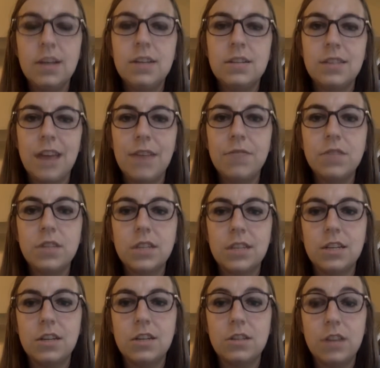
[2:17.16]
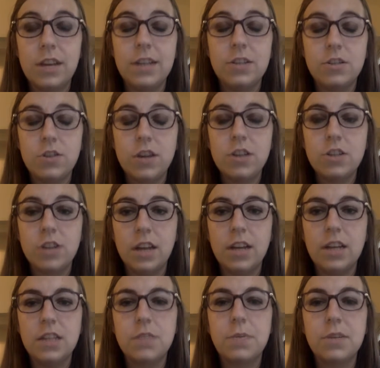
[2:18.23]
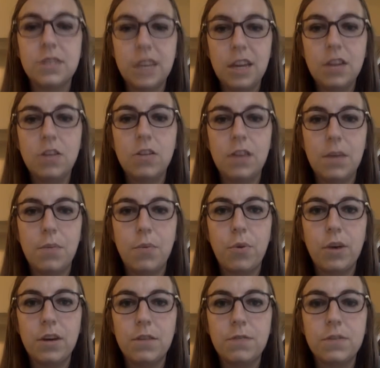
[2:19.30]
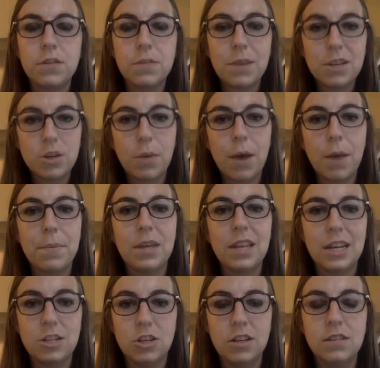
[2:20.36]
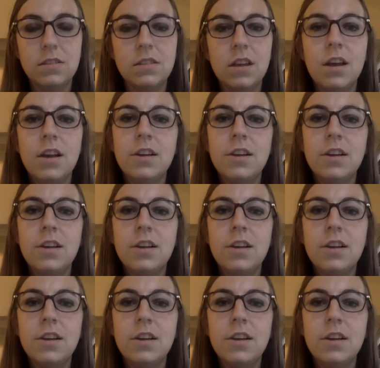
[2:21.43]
Scaffolded instruction is particularly important for special populations,